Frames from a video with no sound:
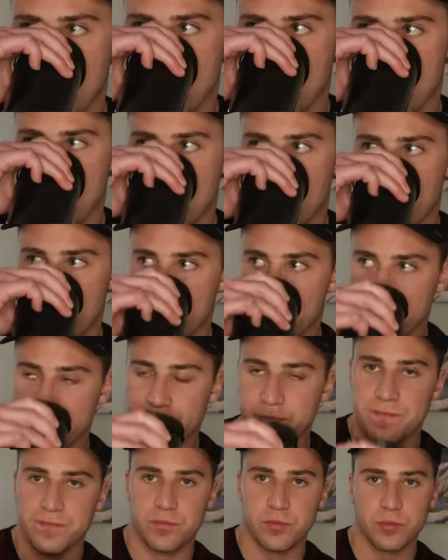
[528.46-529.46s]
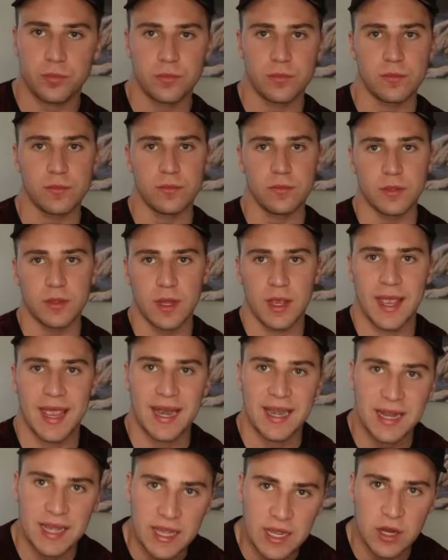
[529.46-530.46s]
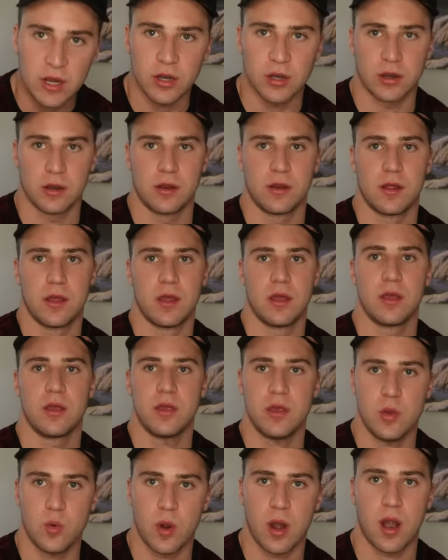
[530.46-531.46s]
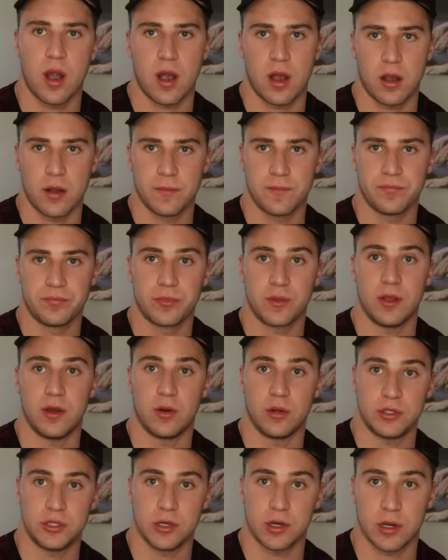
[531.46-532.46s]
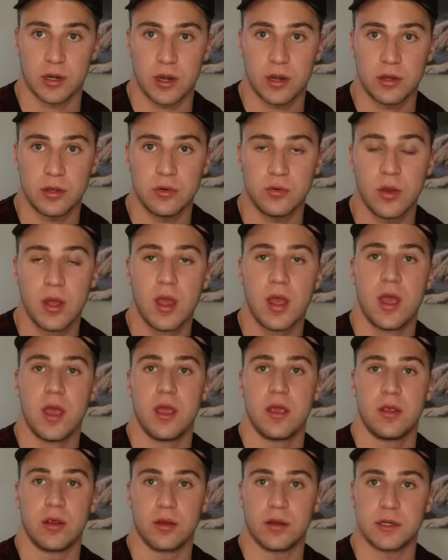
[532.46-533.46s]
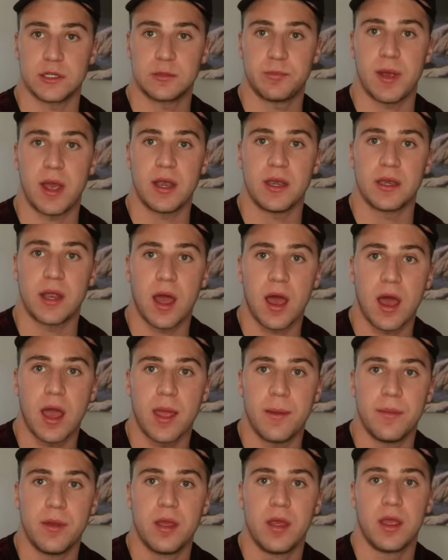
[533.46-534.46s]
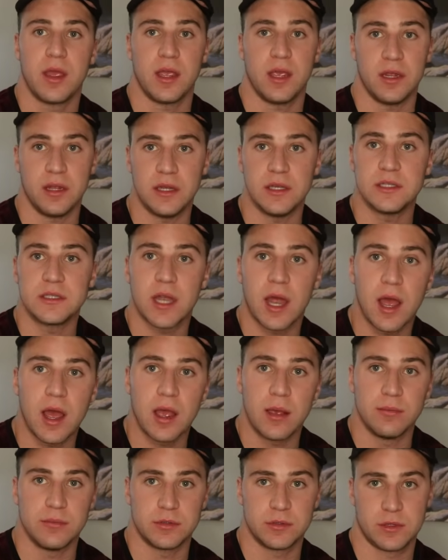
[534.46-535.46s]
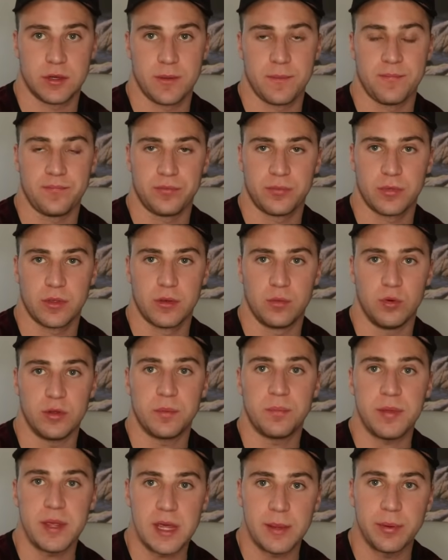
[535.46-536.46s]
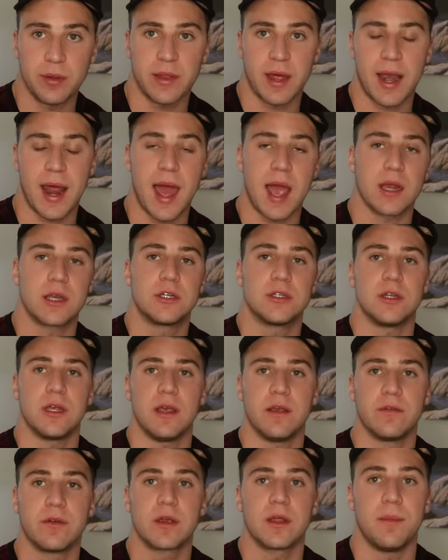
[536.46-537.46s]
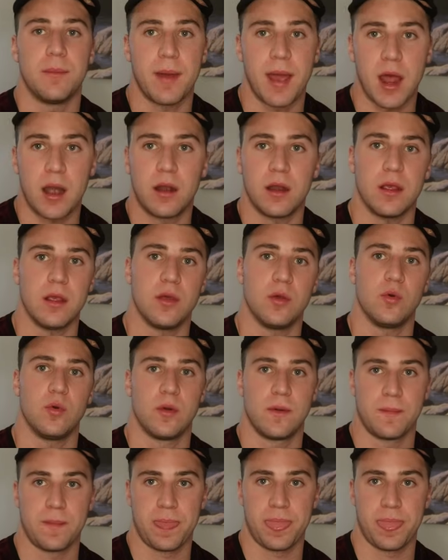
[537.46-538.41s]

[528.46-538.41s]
And here you are. You know what you're gonna do? You're gonna spend time in these times with people that actually can matter to you.